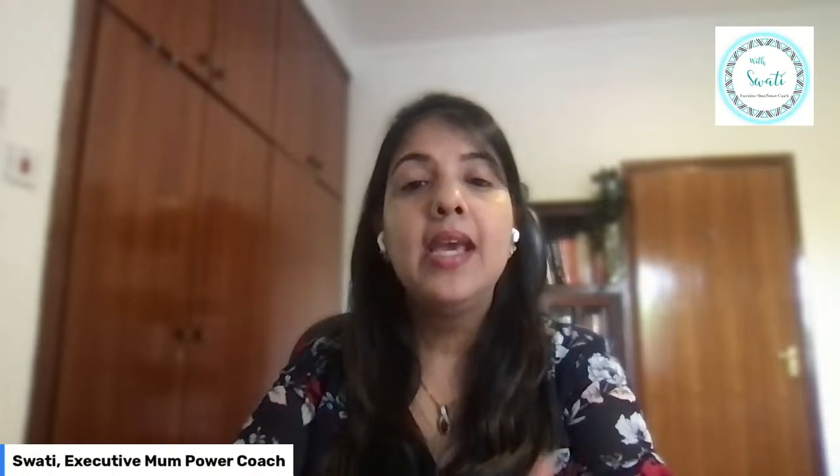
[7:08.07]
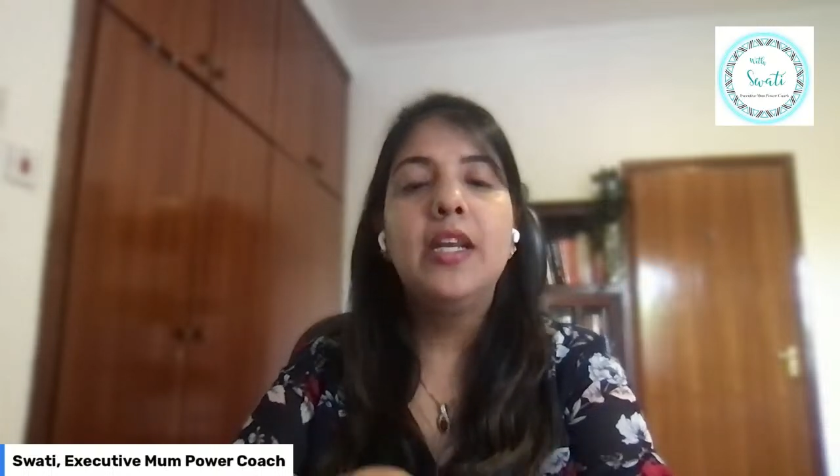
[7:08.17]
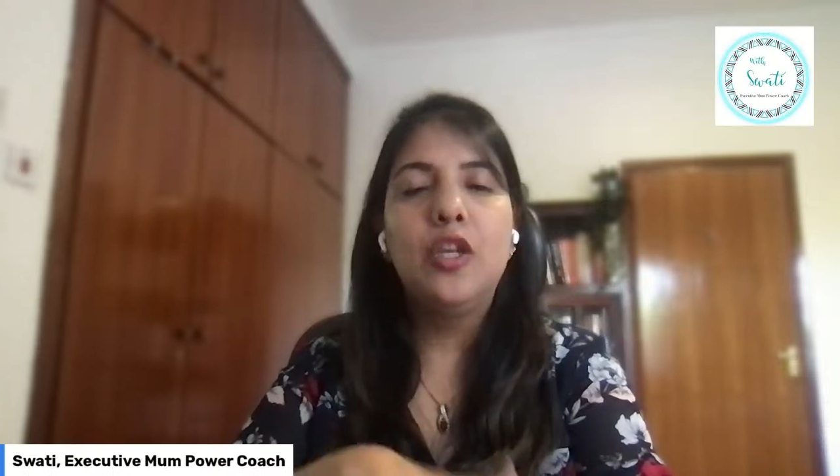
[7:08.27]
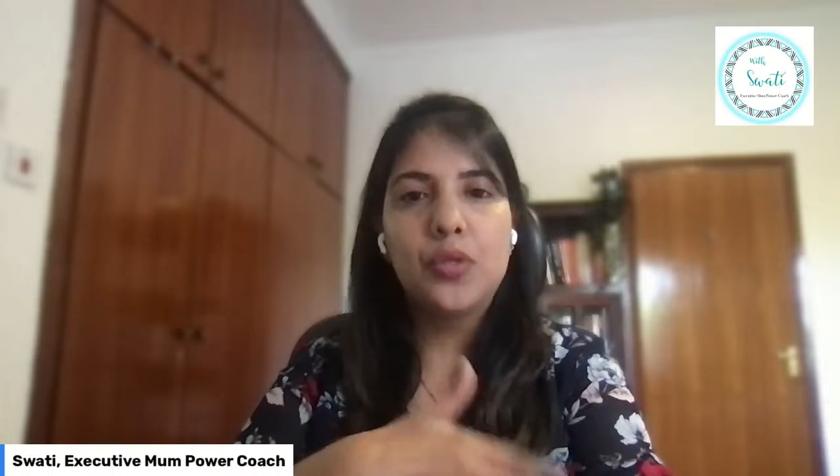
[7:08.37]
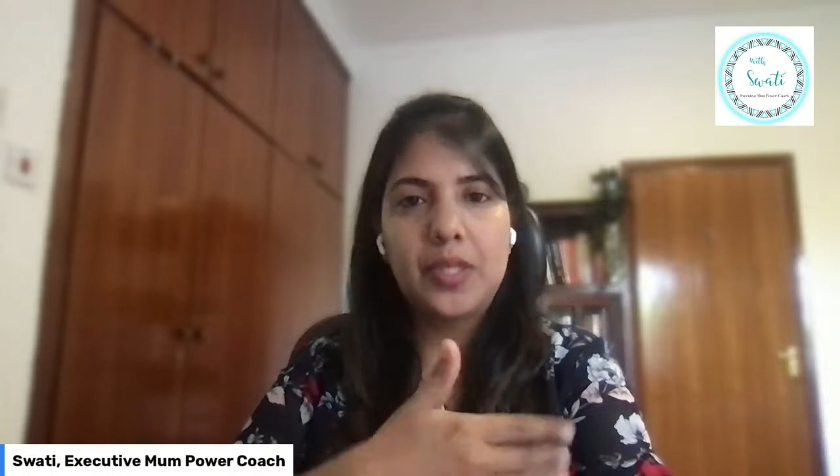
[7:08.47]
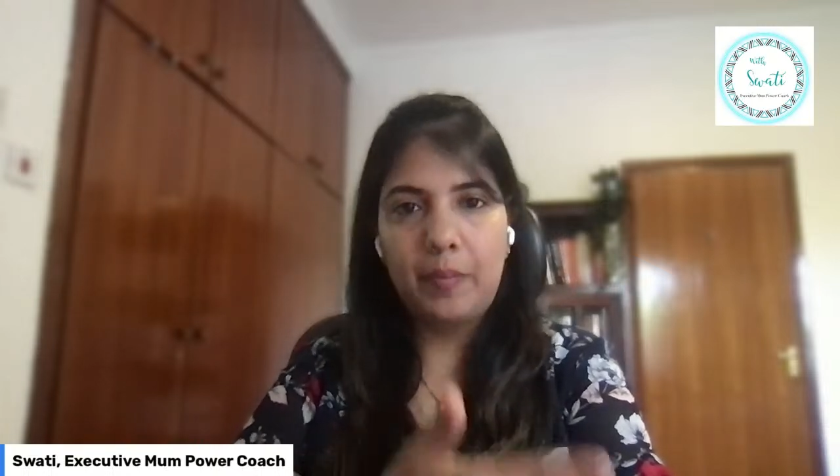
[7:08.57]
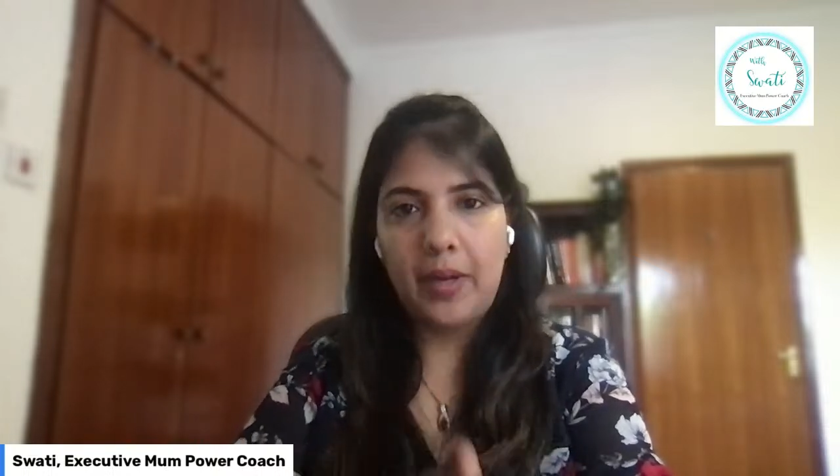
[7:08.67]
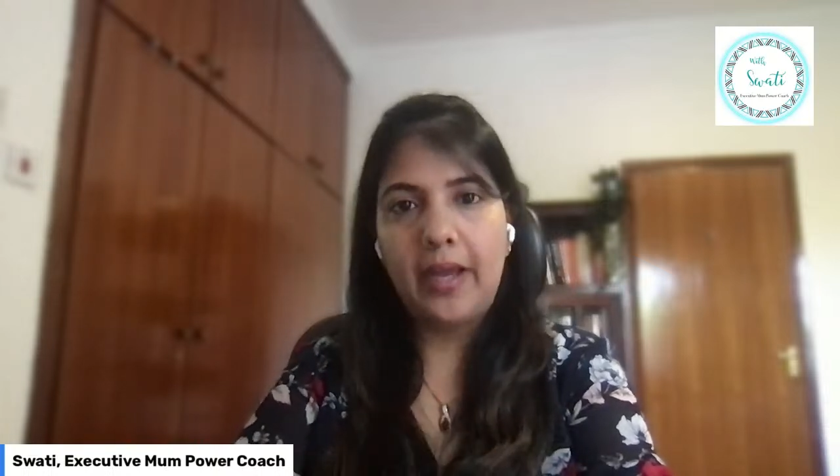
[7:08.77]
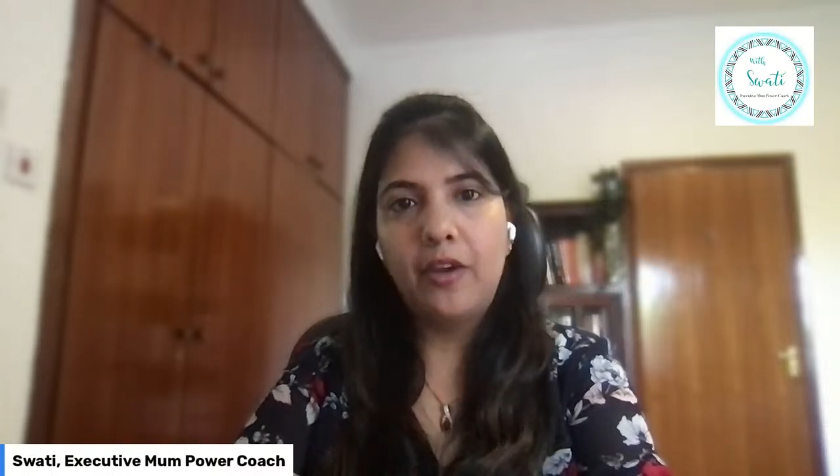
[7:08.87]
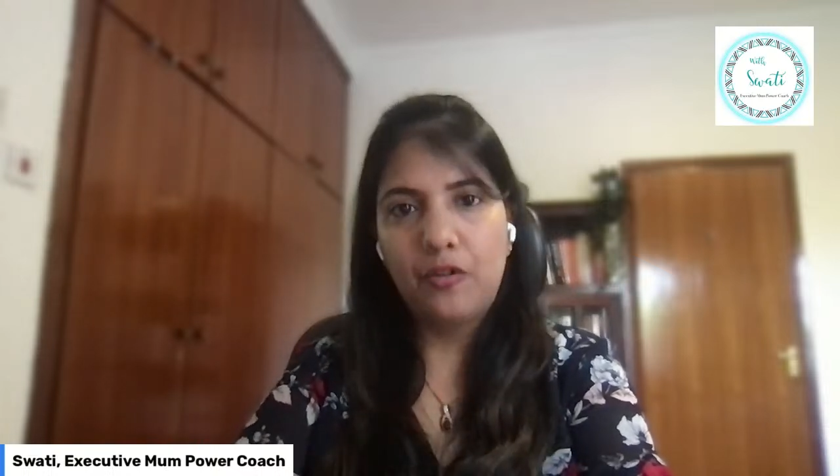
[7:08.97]
New
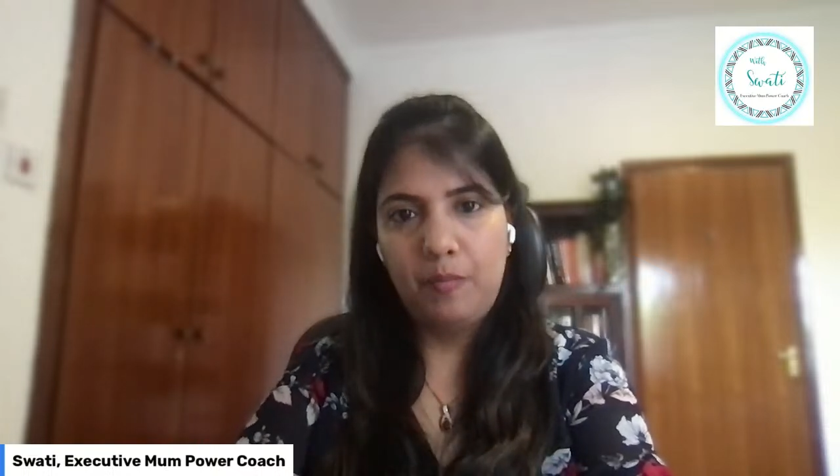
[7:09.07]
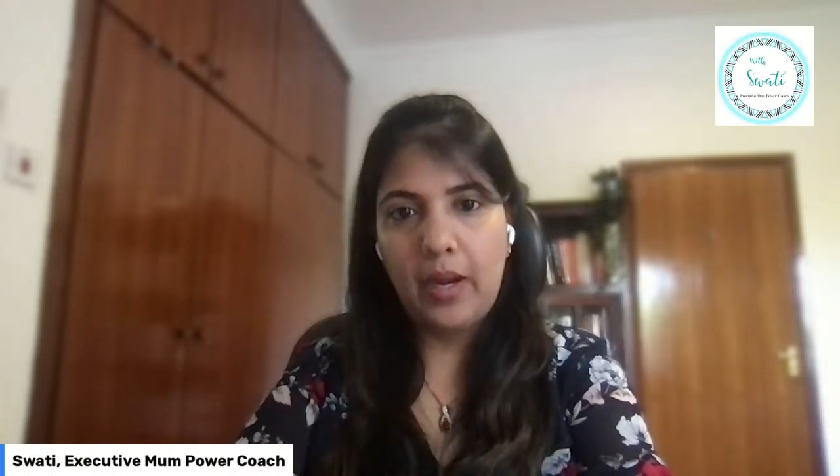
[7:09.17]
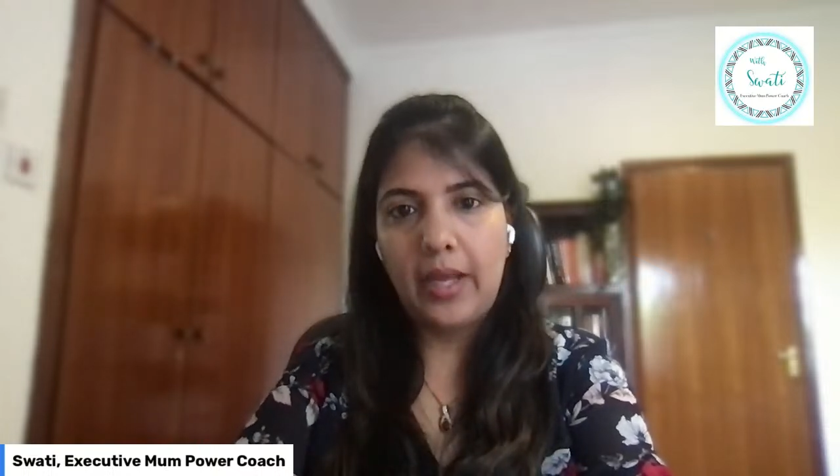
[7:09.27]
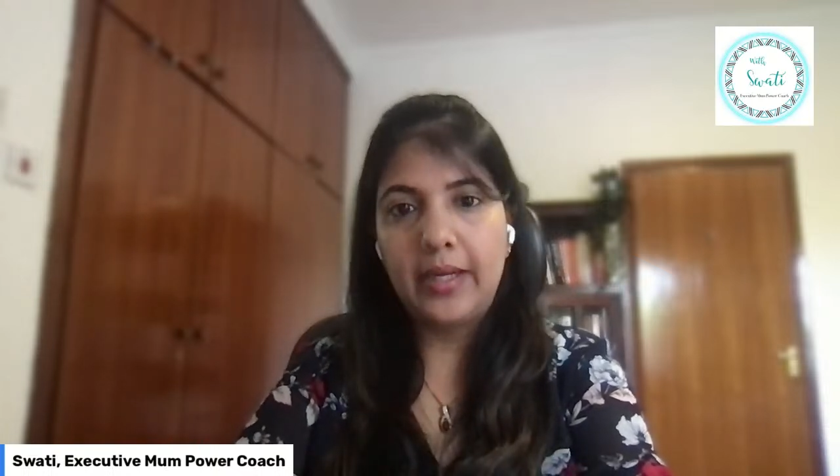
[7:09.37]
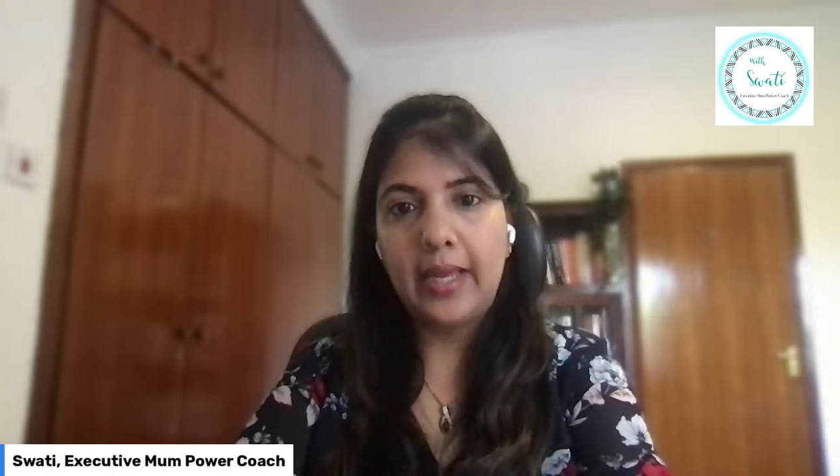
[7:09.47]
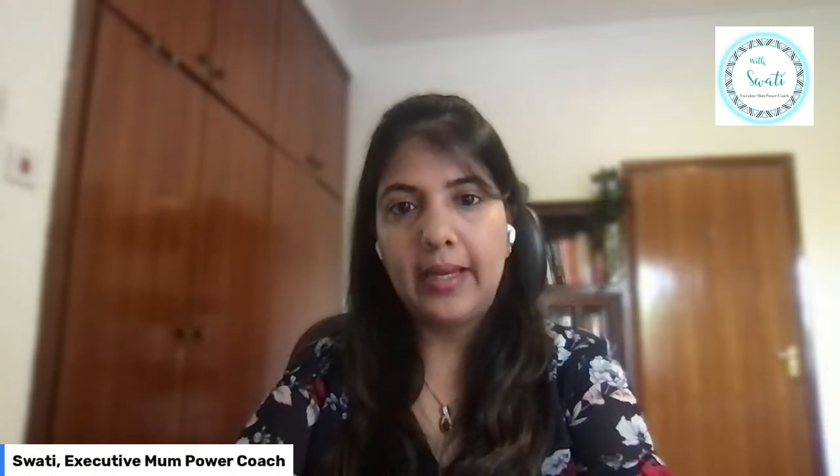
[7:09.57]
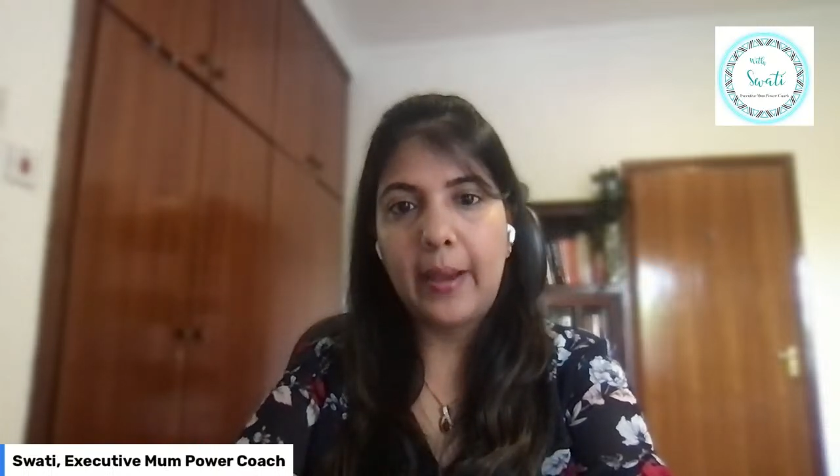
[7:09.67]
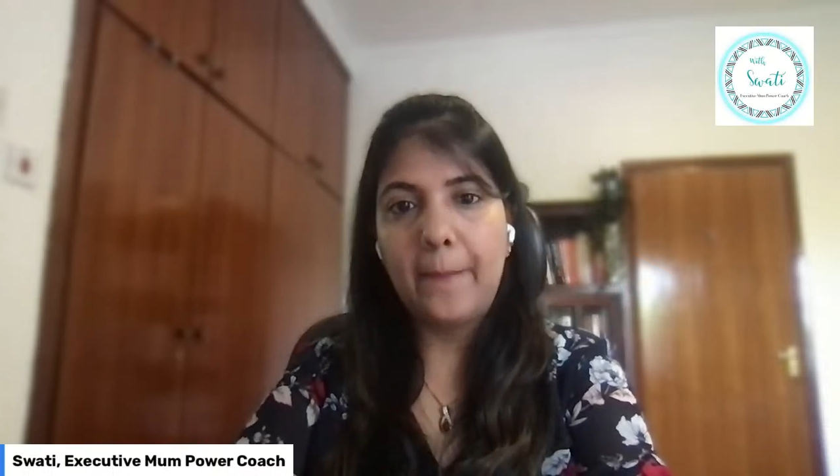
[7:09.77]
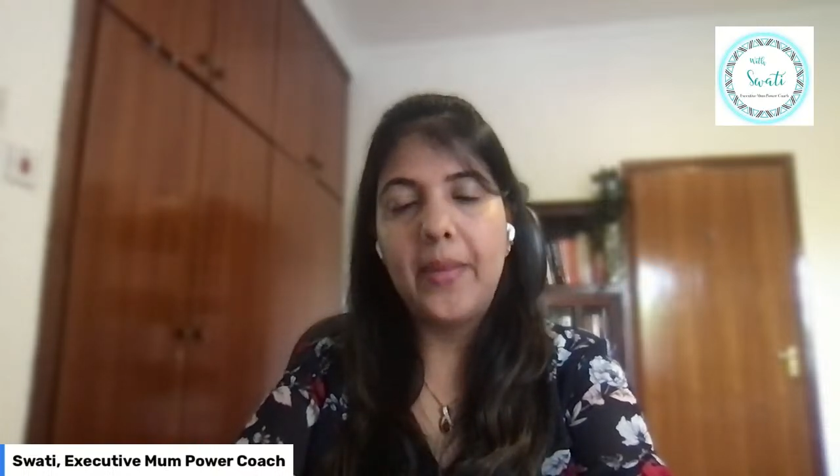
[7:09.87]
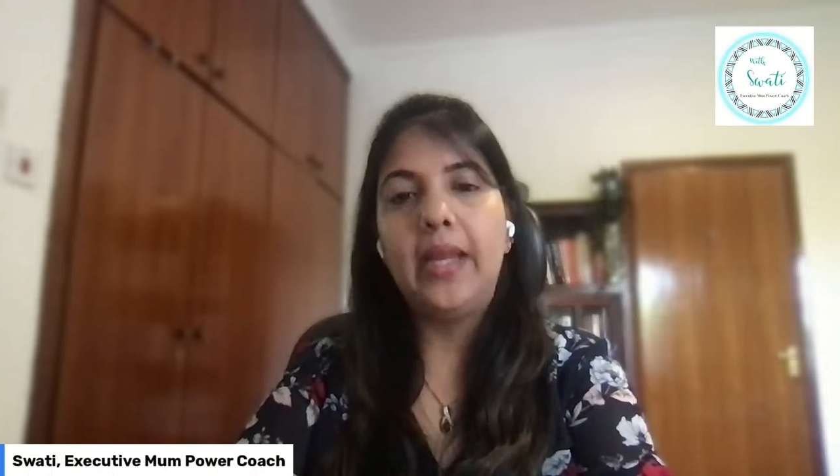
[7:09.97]
supply of blood can
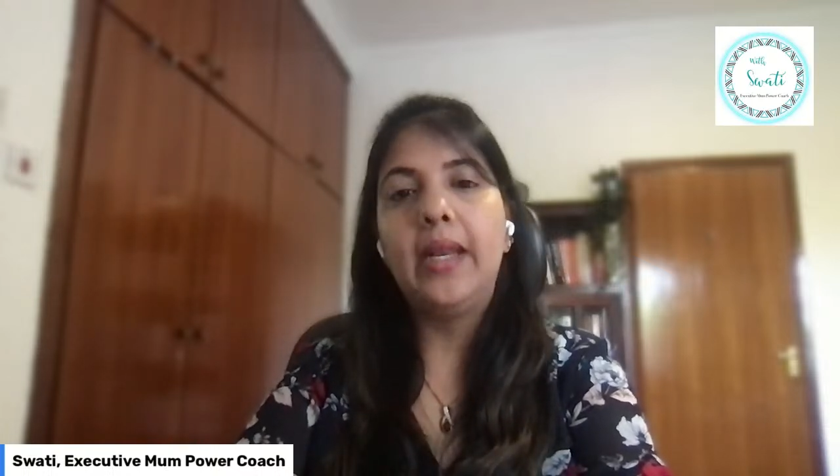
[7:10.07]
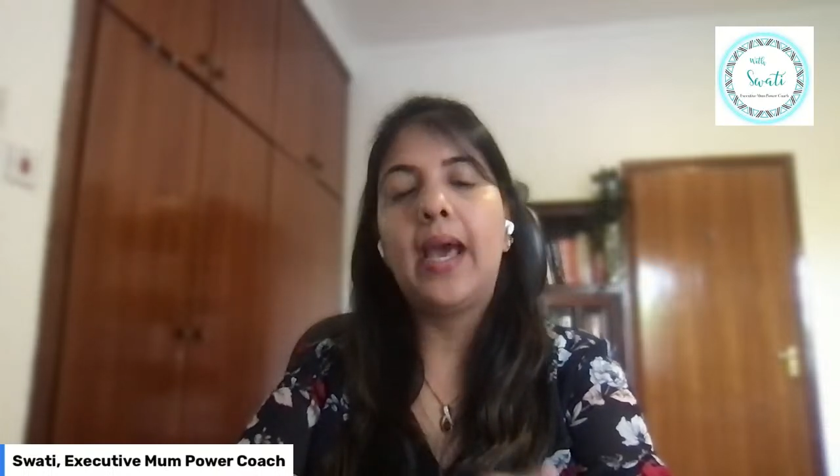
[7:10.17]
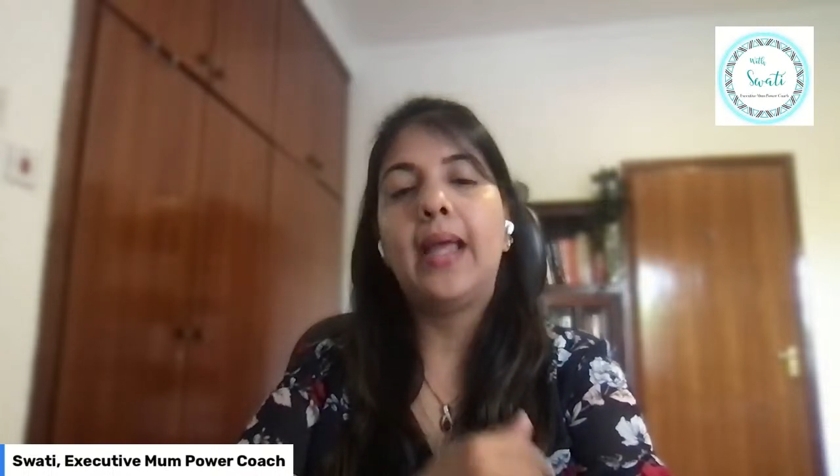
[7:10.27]
come in,